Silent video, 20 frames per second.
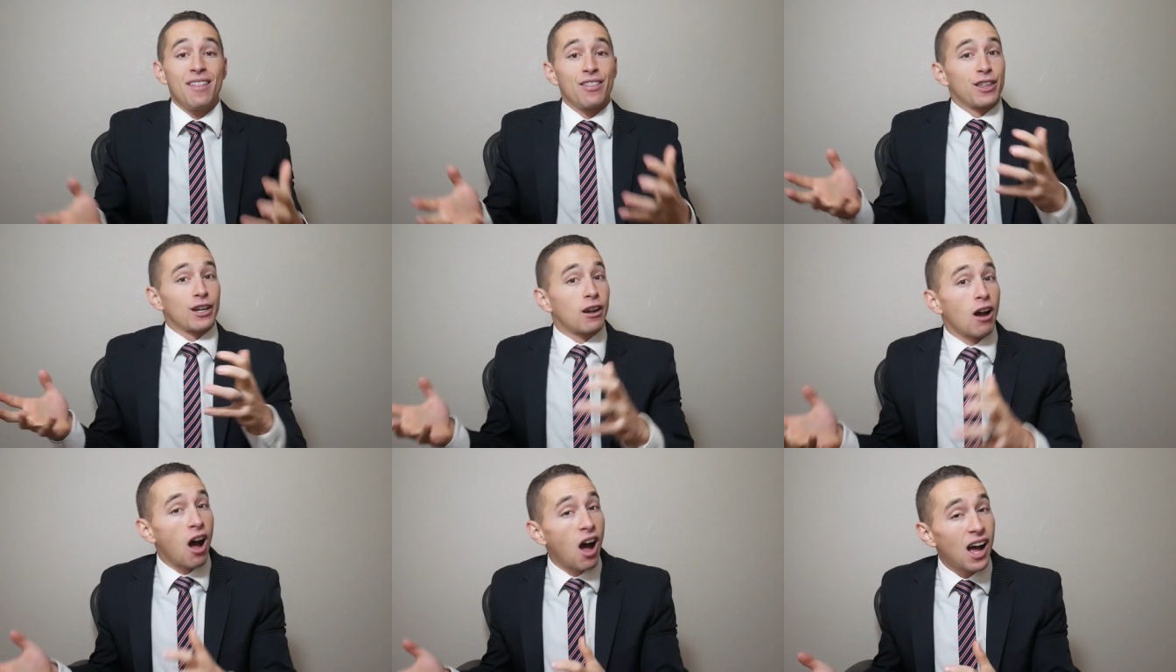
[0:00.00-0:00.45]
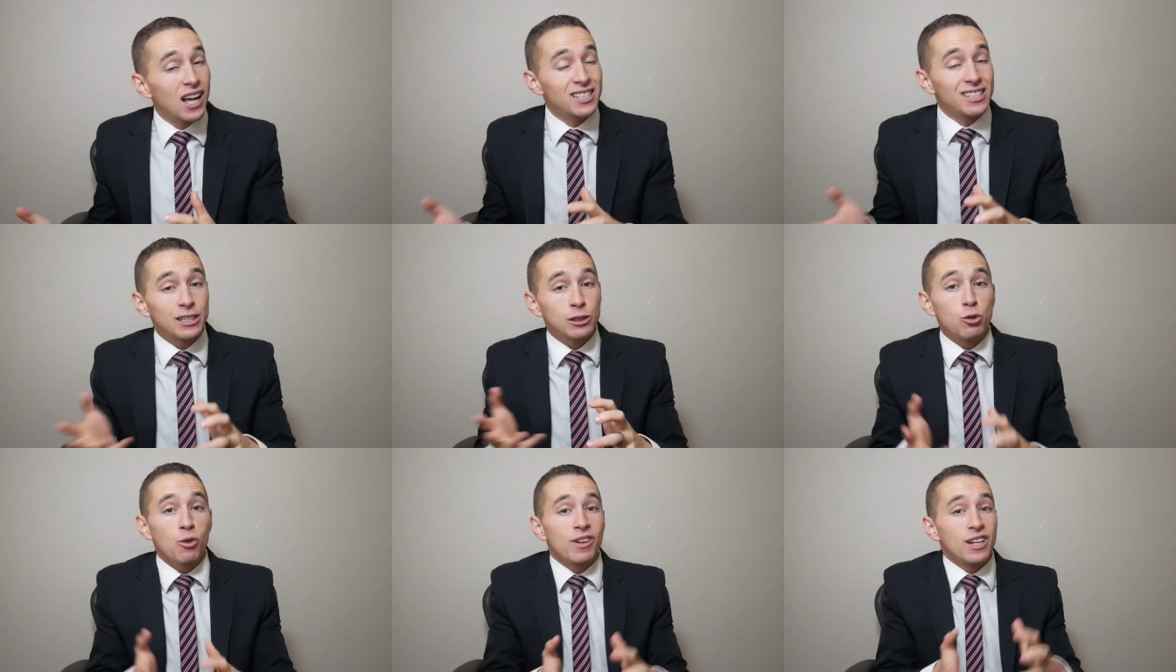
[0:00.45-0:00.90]
The
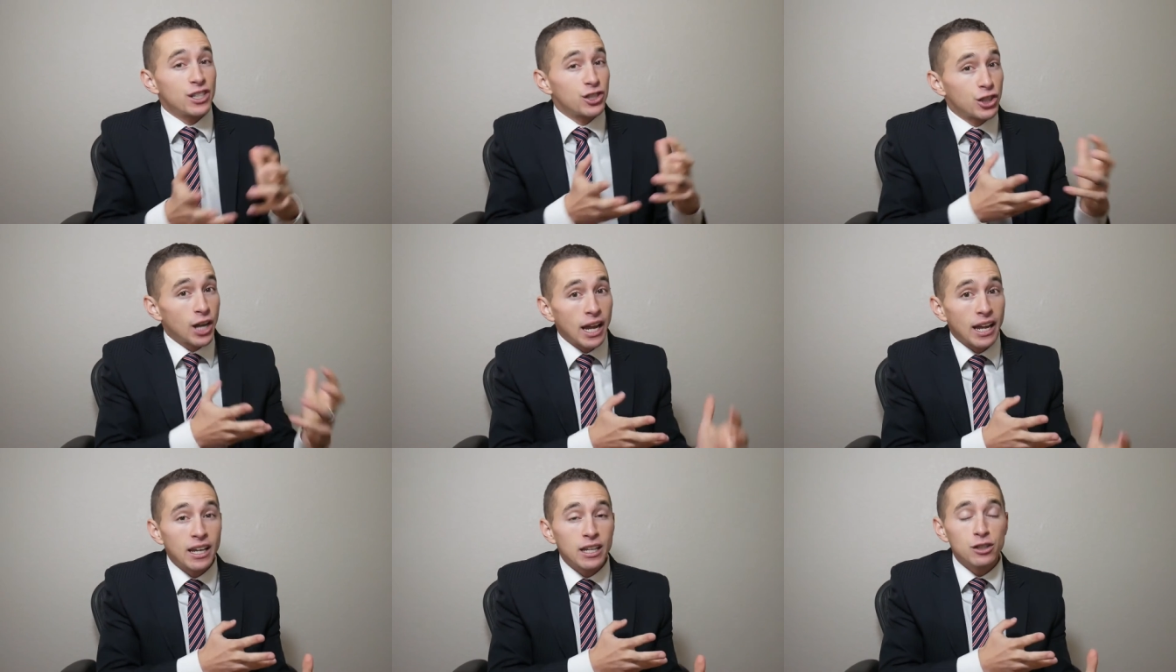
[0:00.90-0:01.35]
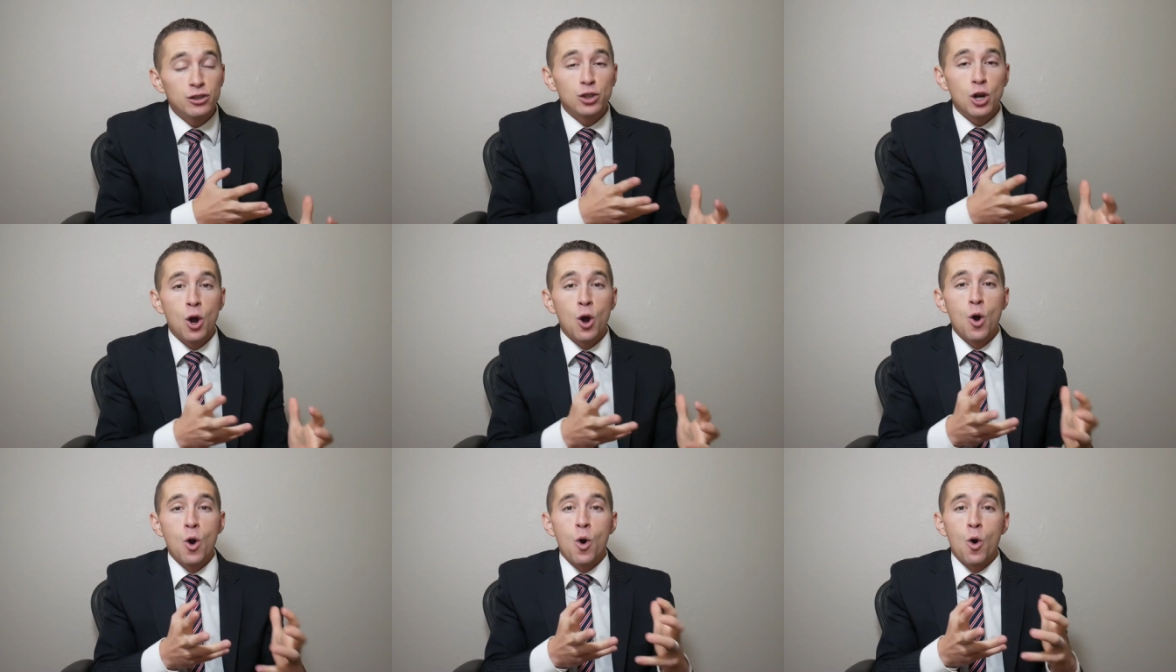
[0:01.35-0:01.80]
cost is going to
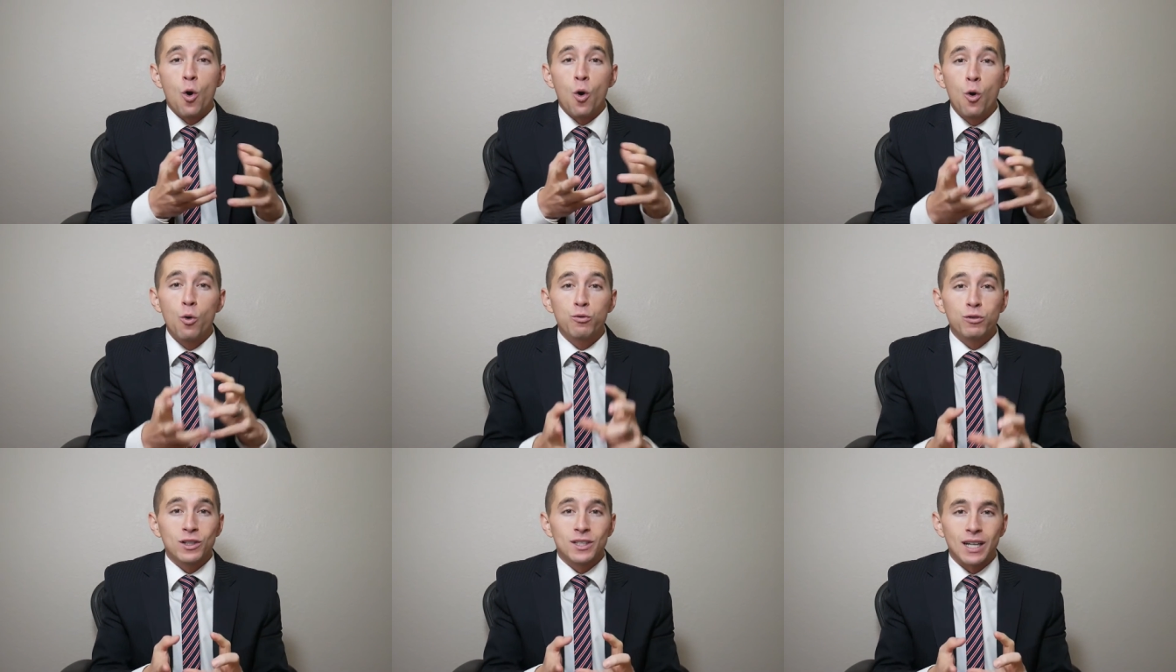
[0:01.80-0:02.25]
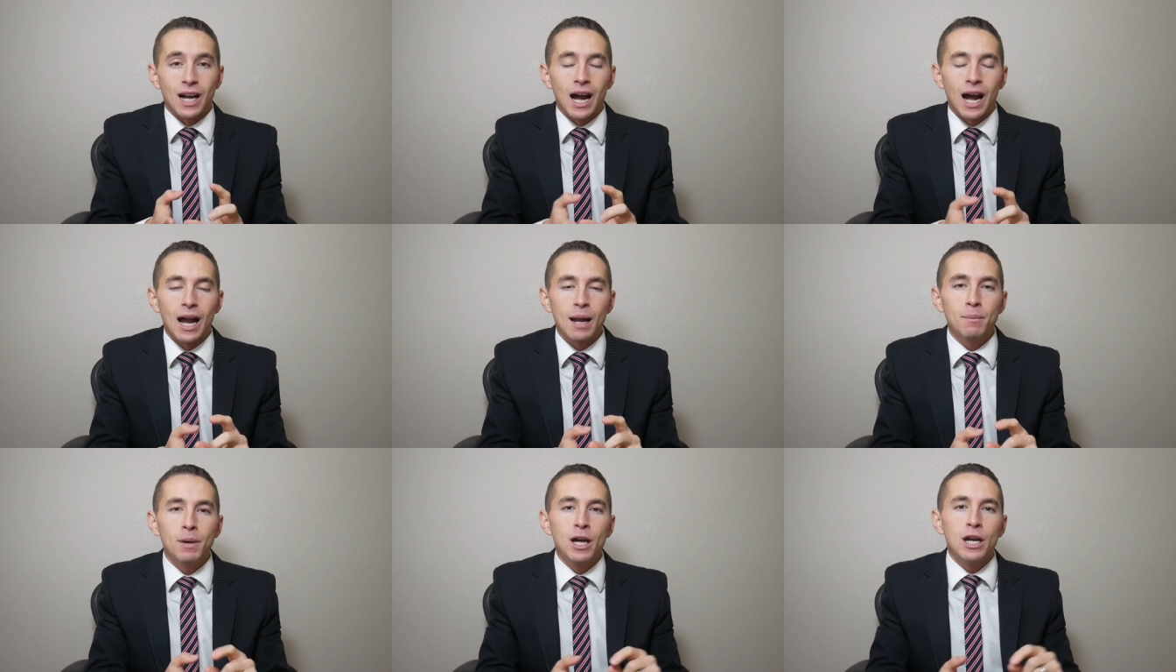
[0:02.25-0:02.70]
change over
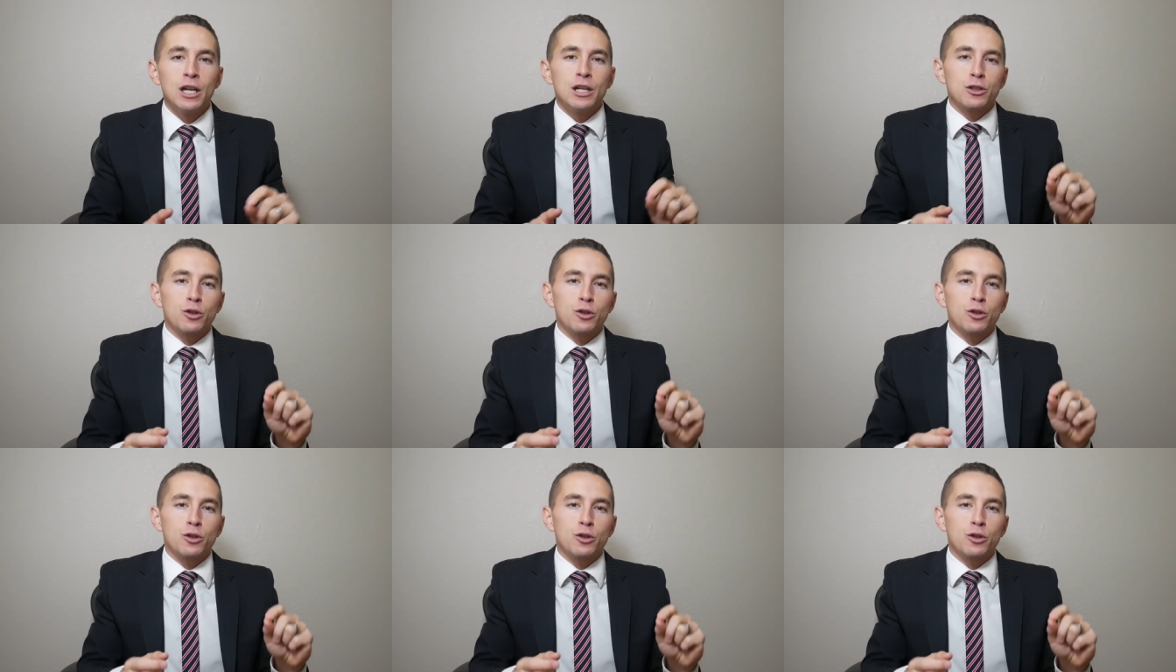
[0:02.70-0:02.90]
time.